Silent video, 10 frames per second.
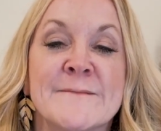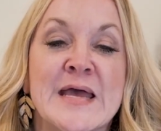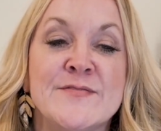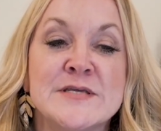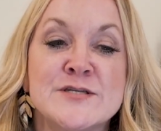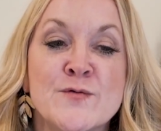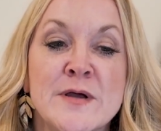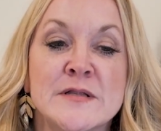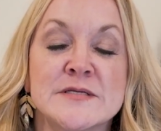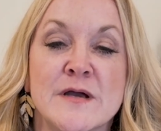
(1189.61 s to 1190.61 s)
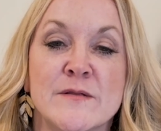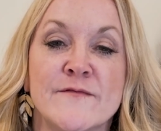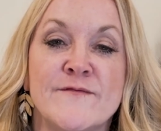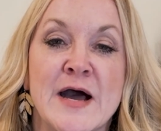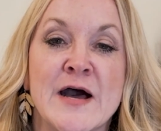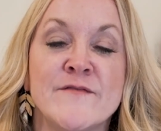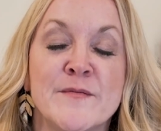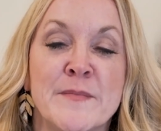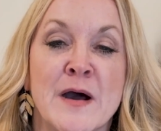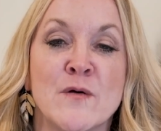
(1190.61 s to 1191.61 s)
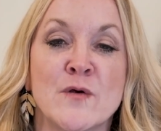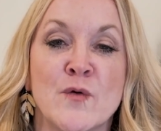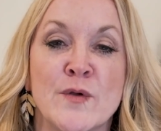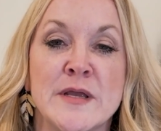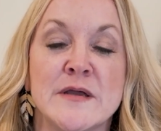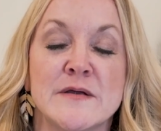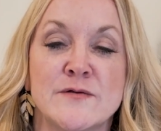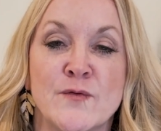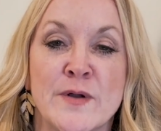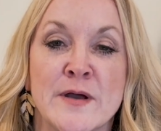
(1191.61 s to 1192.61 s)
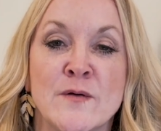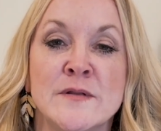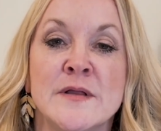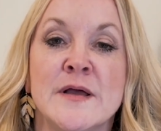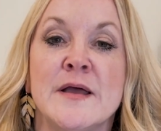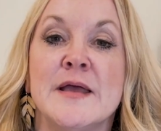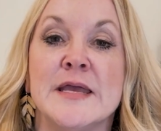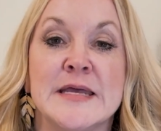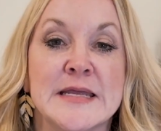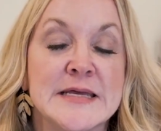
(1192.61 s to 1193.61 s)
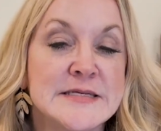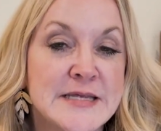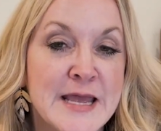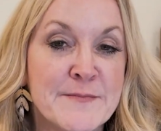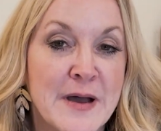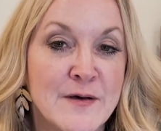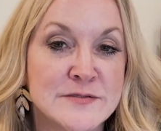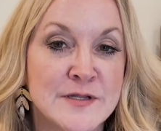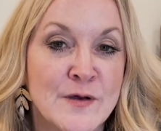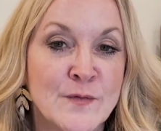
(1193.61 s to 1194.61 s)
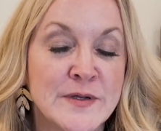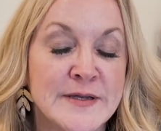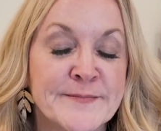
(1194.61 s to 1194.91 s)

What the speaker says: And this trail is called the 5 Mile Creek Trail. It is 8 miles long,